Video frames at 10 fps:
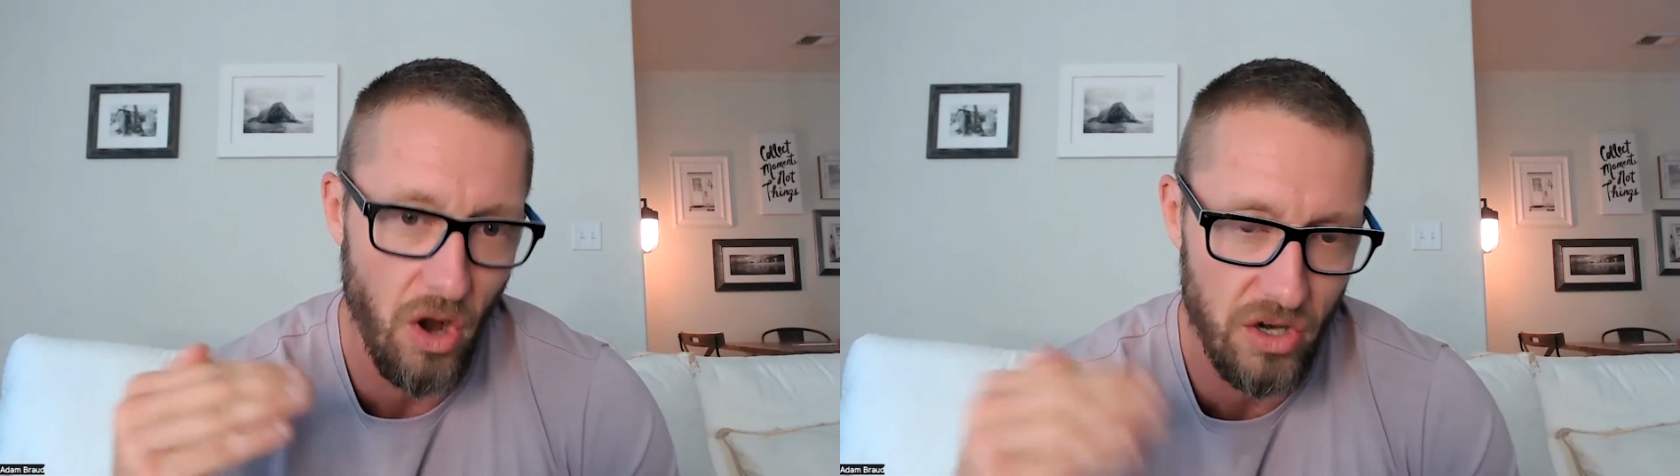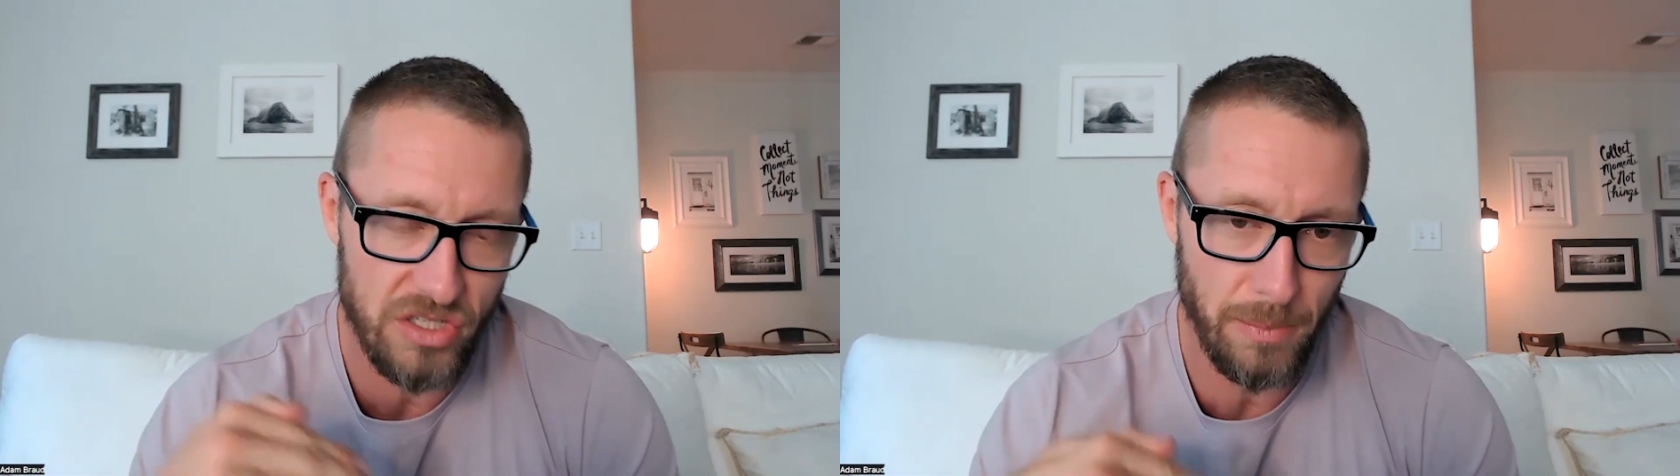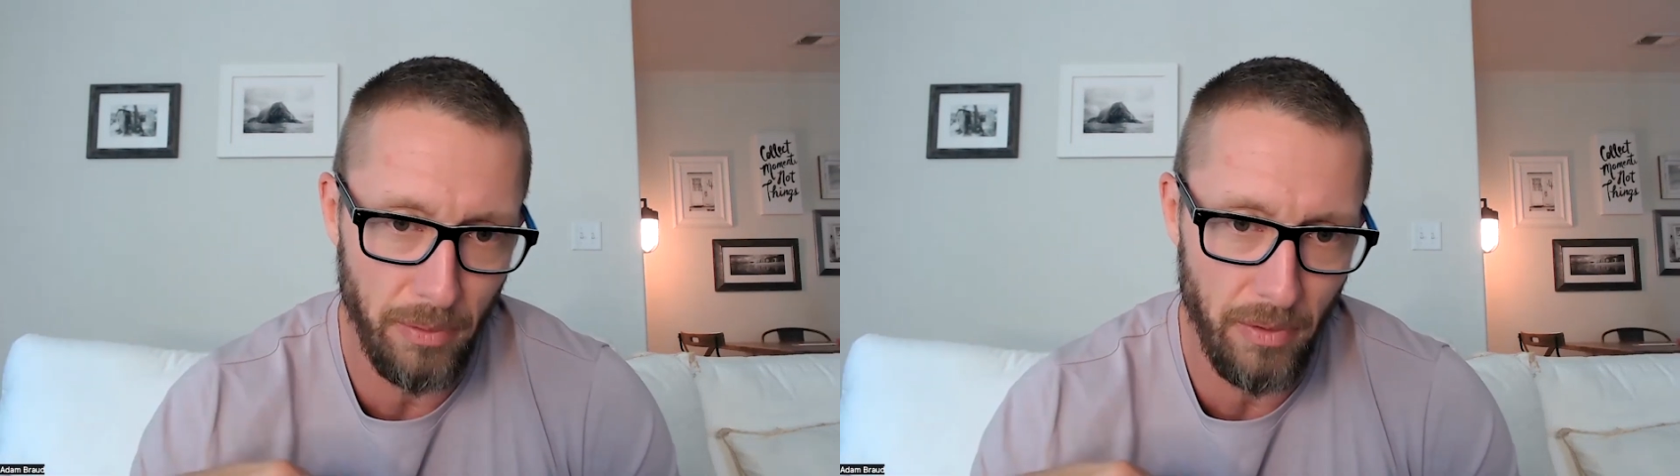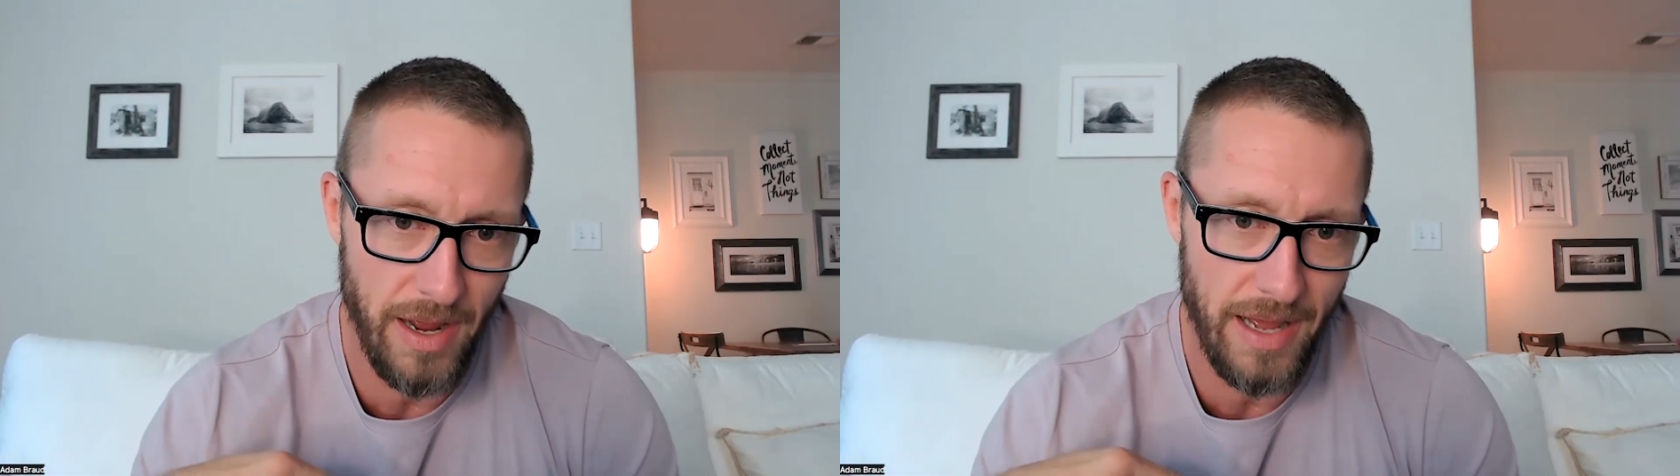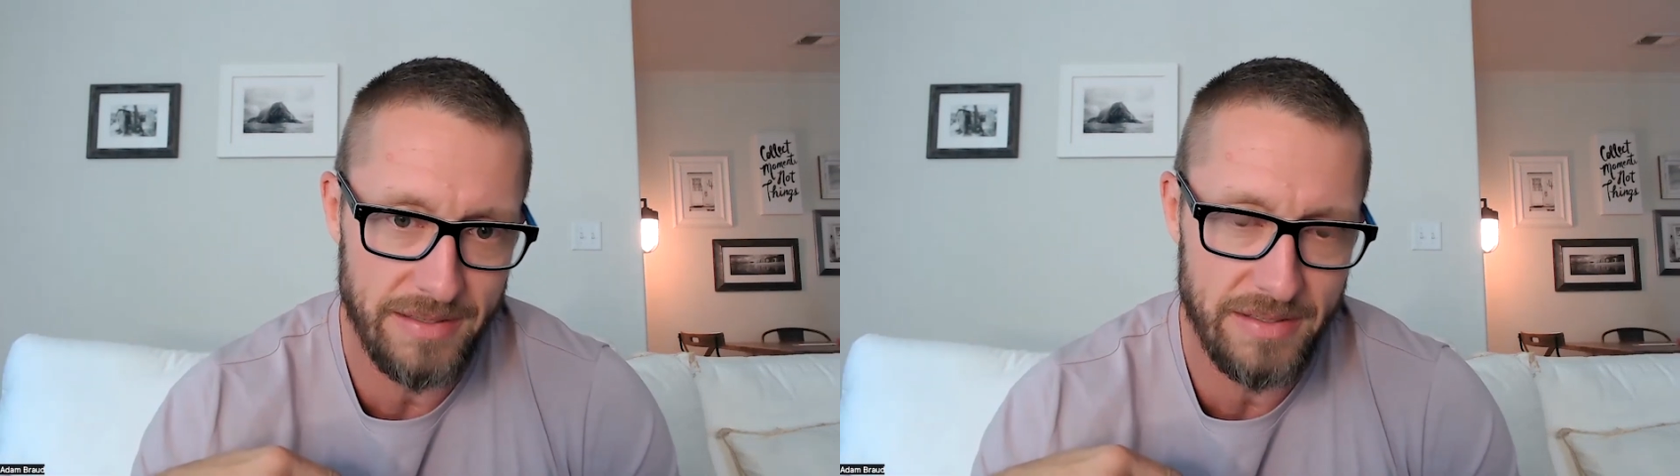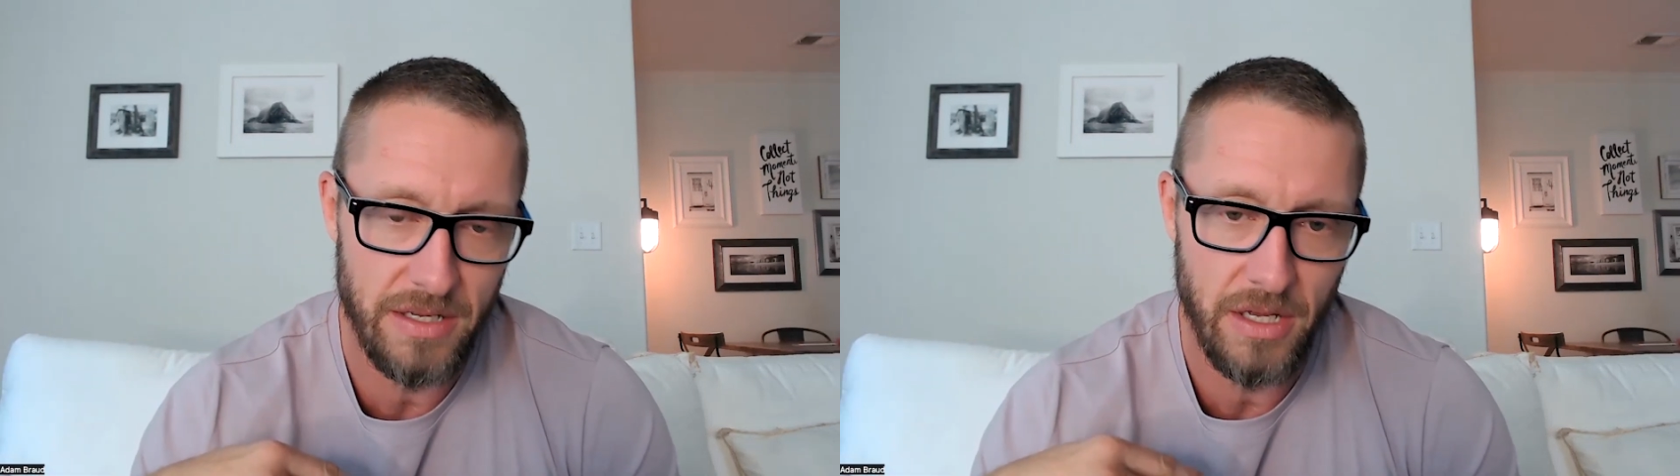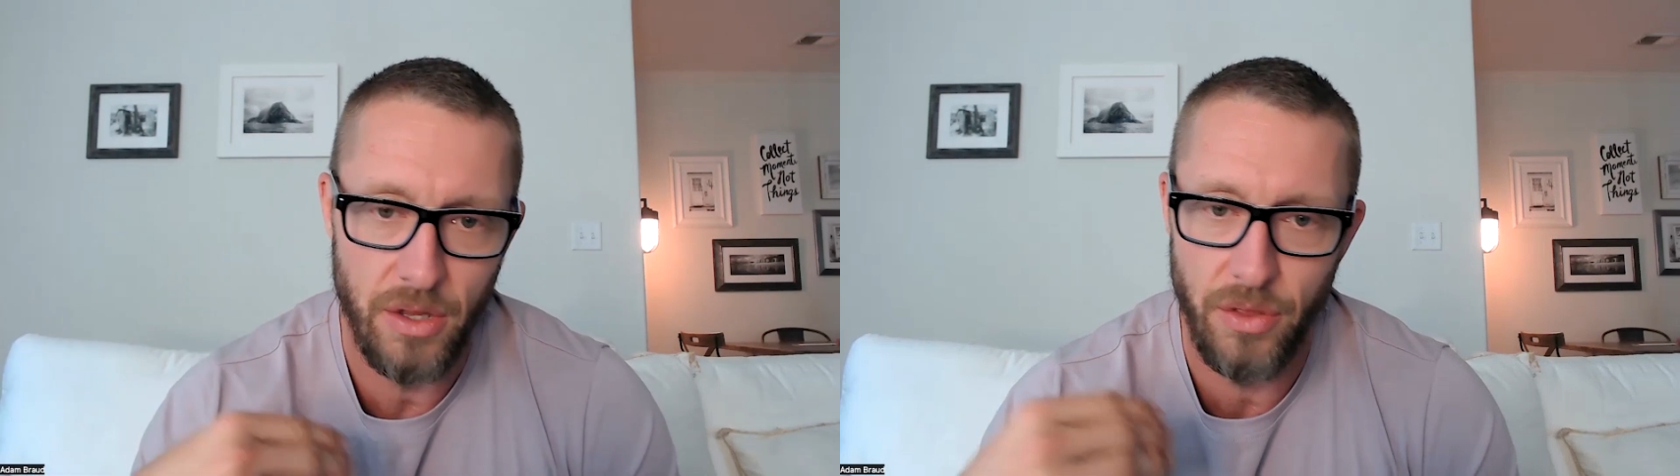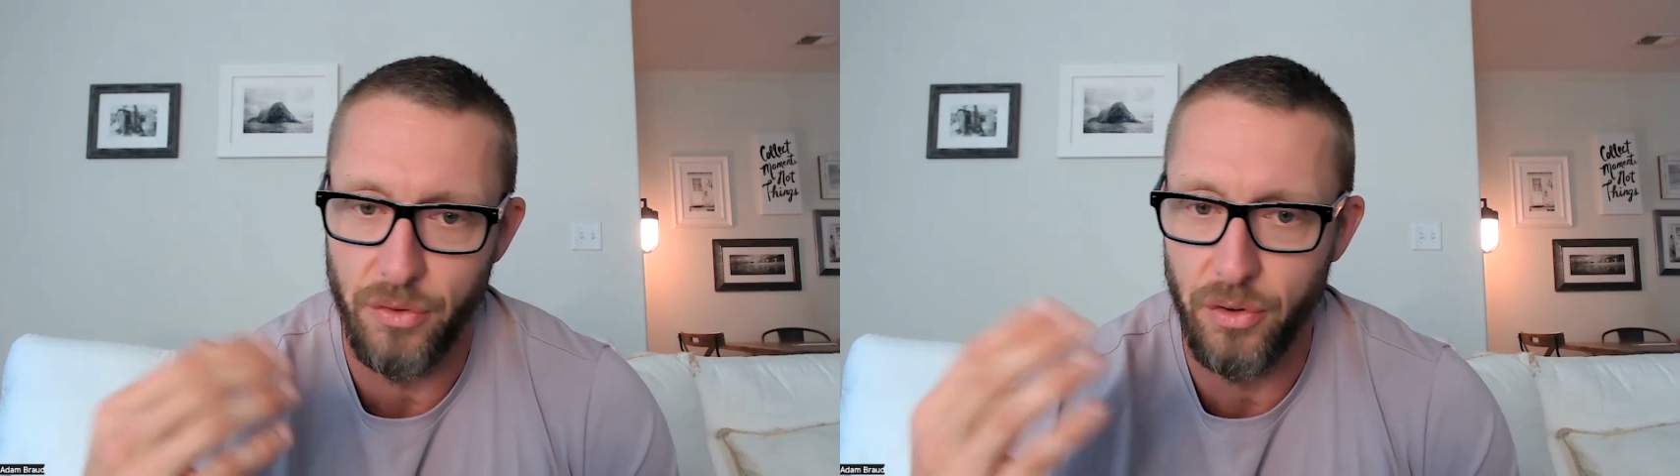are suppressed
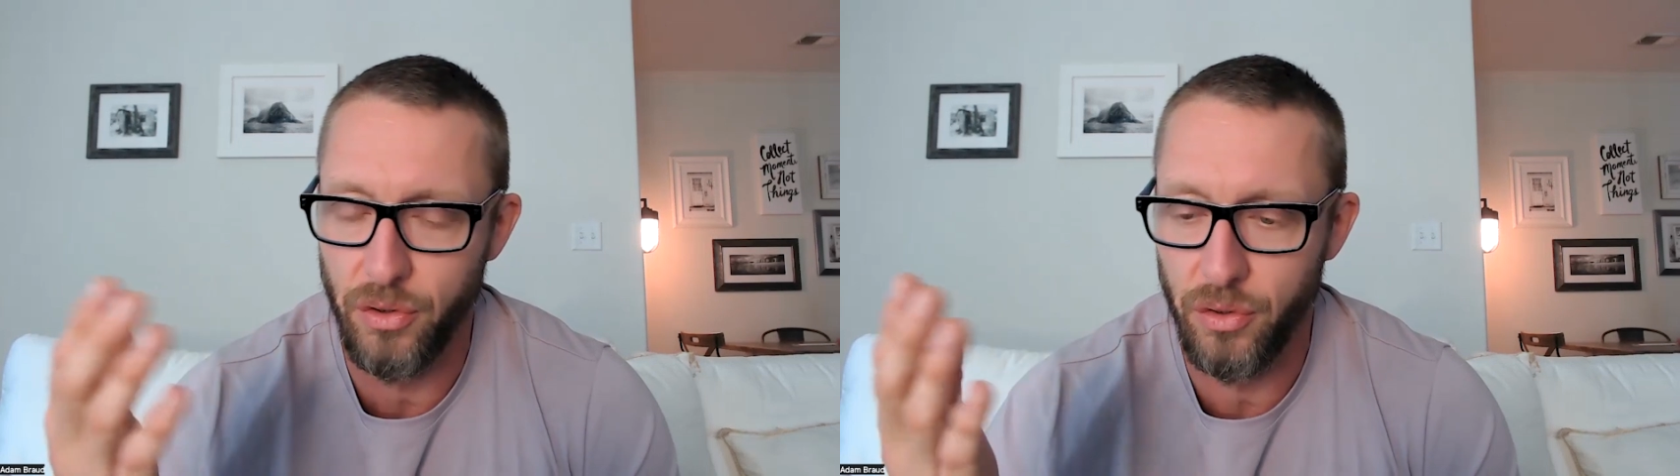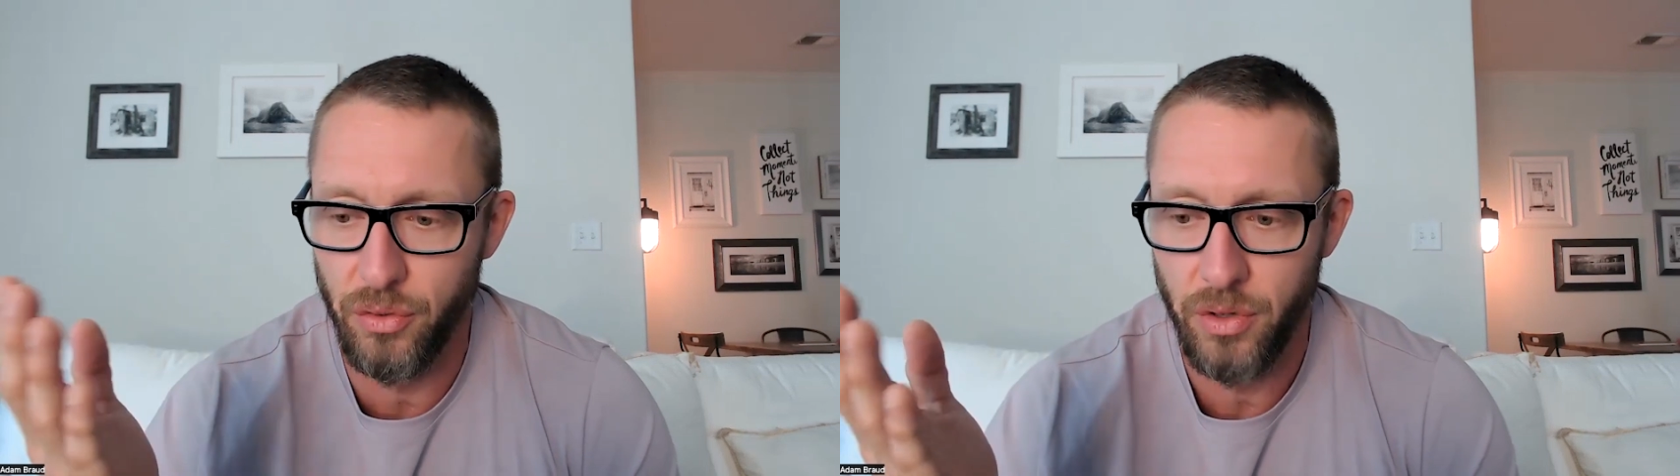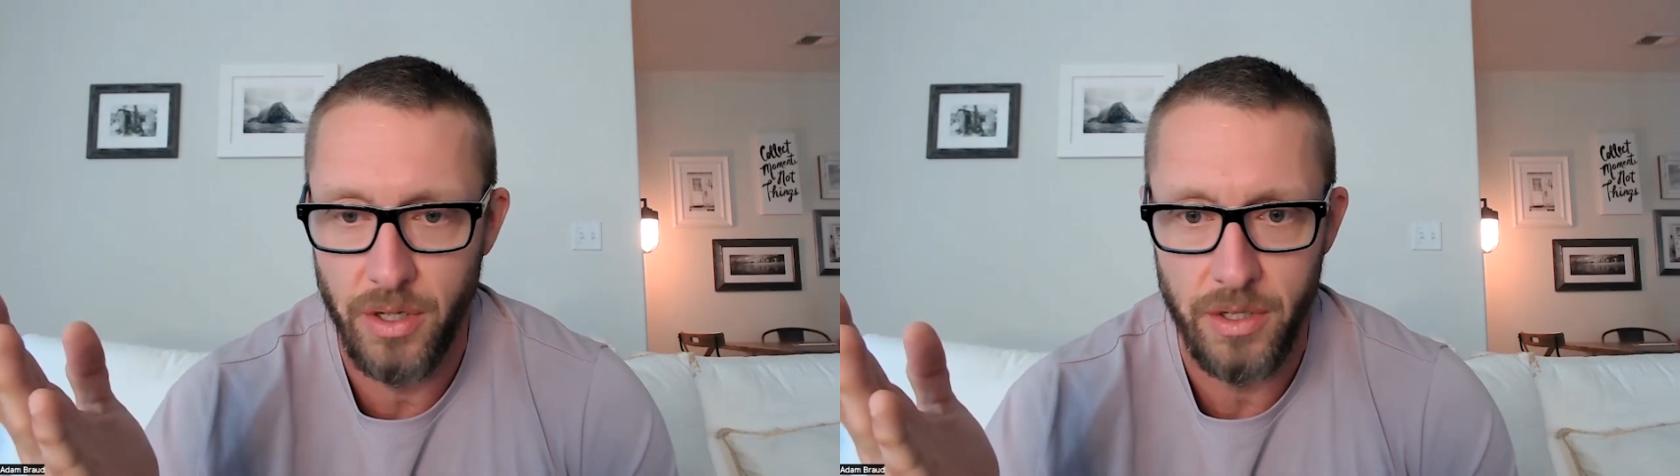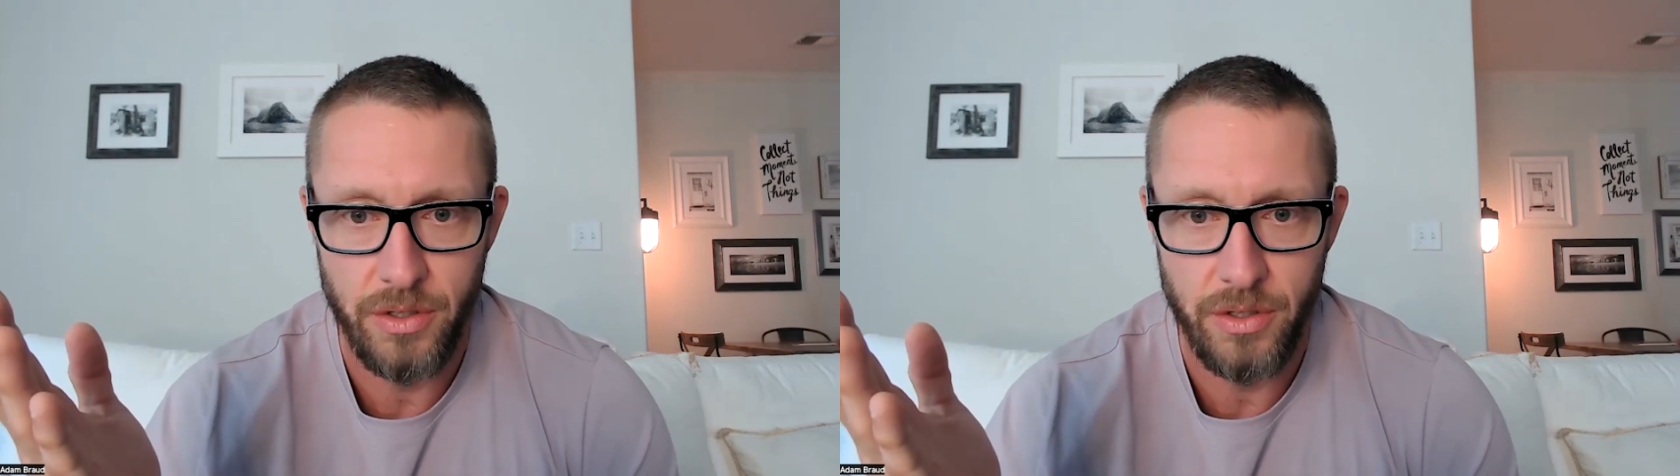through